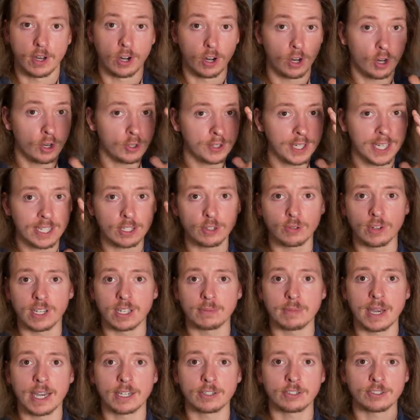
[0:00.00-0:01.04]
All that
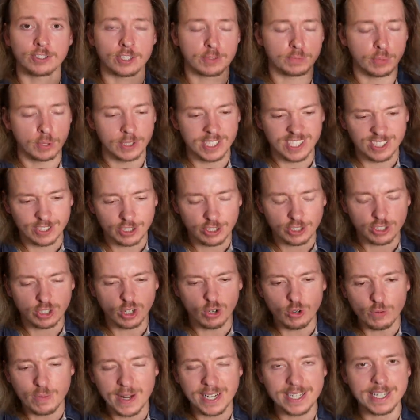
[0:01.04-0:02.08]
gray matter just put in
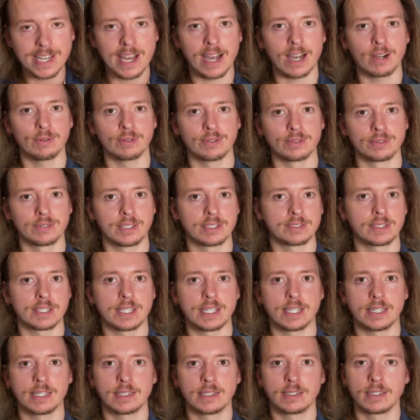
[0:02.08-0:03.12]
so many hours as a
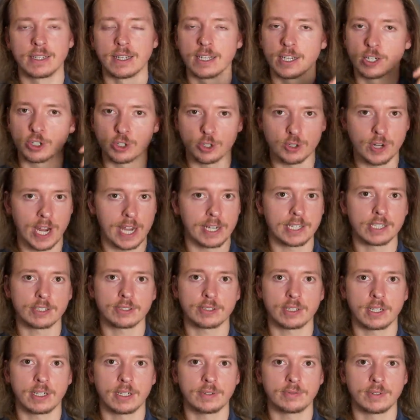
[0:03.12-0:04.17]
kid creating
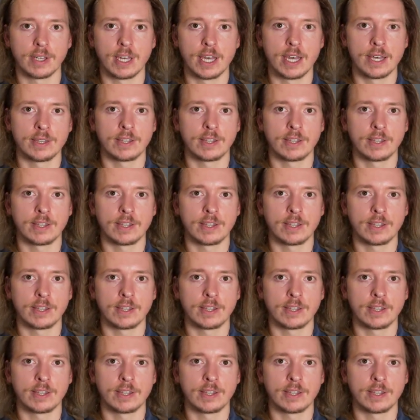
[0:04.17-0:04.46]
stuff